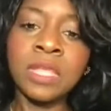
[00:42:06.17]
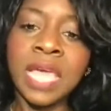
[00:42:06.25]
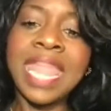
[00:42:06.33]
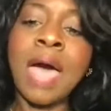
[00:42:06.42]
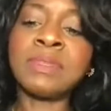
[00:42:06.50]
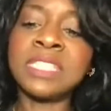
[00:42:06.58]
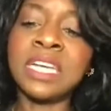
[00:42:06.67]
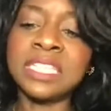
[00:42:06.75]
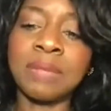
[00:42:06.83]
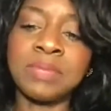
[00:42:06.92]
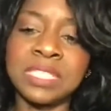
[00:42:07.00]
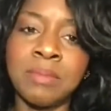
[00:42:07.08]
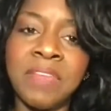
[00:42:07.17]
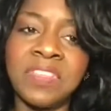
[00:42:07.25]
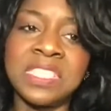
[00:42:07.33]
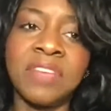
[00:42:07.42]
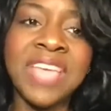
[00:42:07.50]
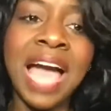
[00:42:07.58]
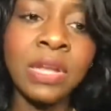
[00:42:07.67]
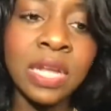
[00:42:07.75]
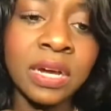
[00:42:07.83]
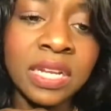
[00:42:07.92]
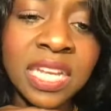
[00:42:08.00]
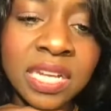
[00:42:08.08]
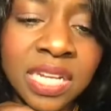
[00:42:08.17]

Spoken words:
And I was hooked up to some other stuff. Y'all, look.